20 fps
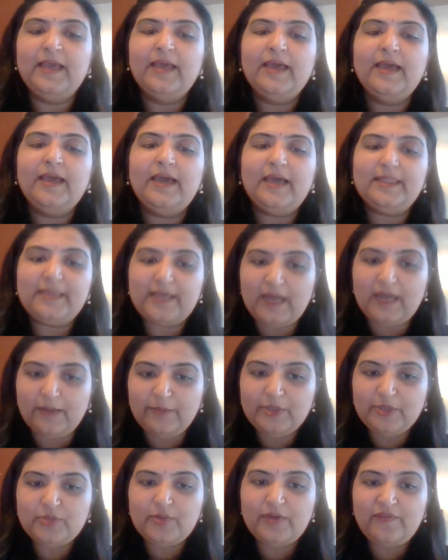And they come
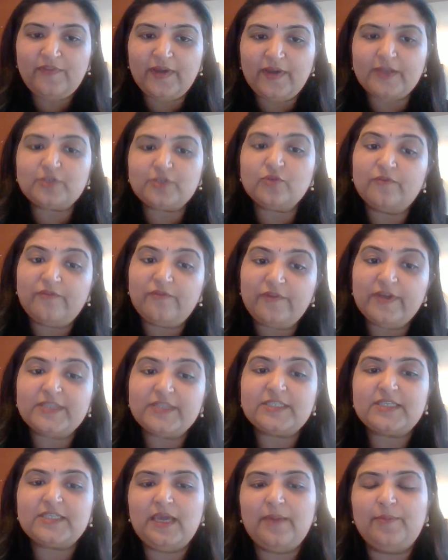into effect on
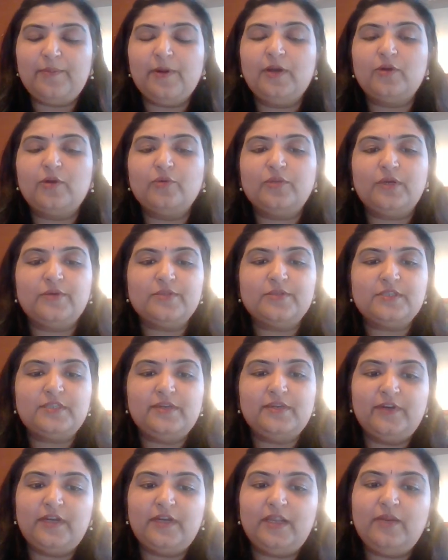1st April
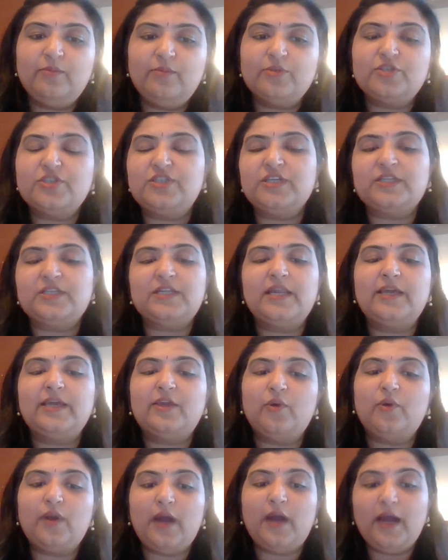2017, which is just like
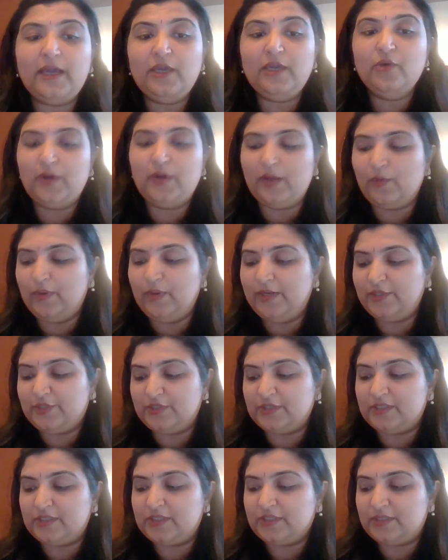your IU
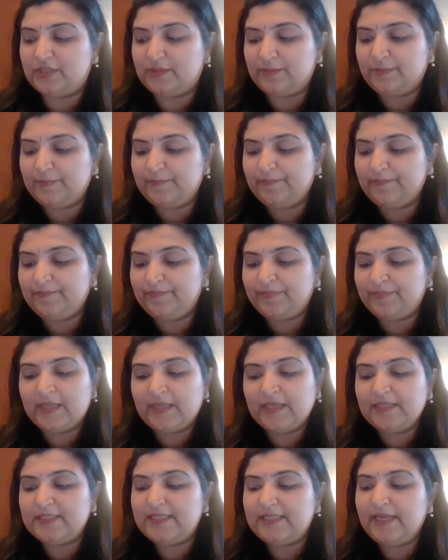regulations.
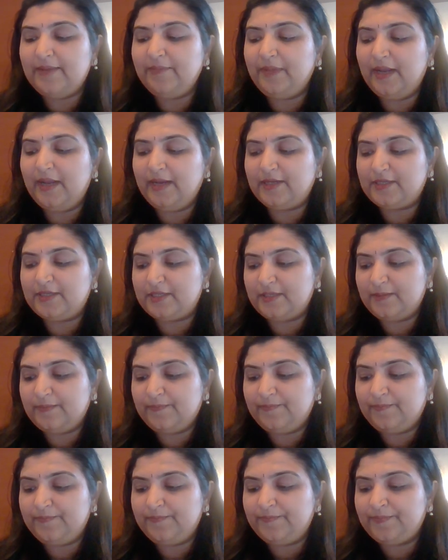Same date.
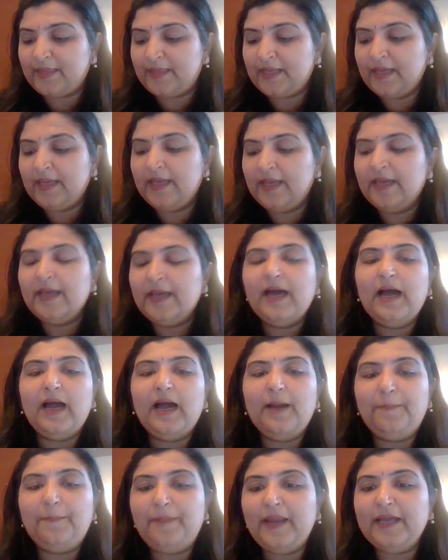
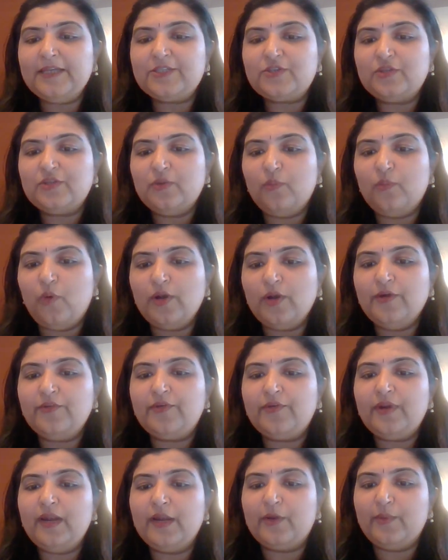Applies to the
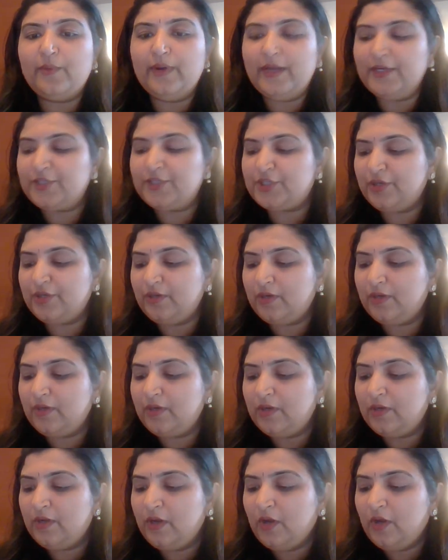voluntary liquidation
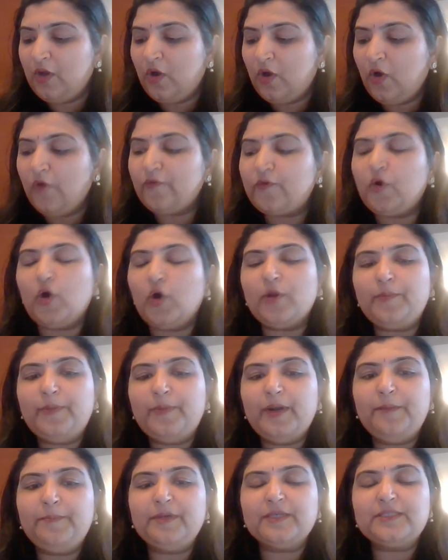of
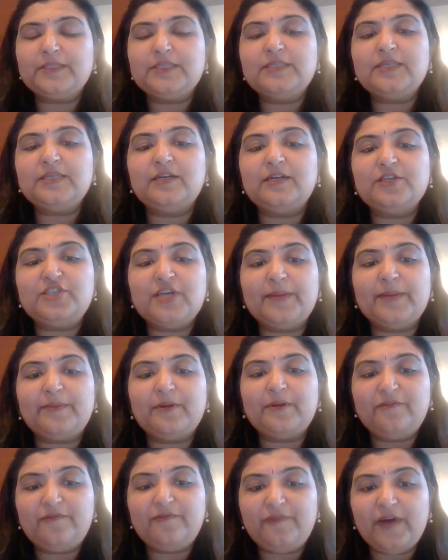corporate persons under Chapter
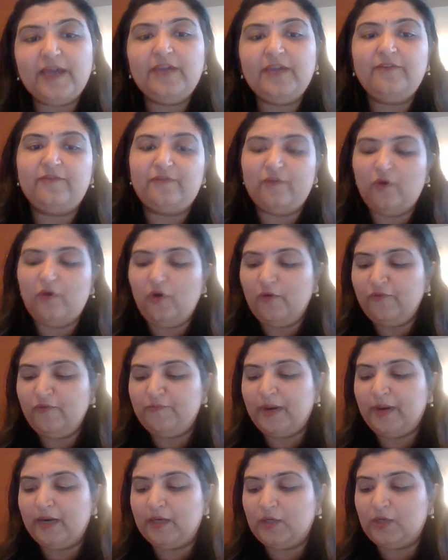5 of
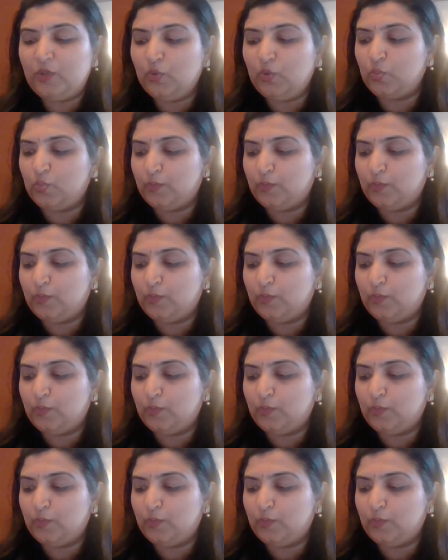Part 2.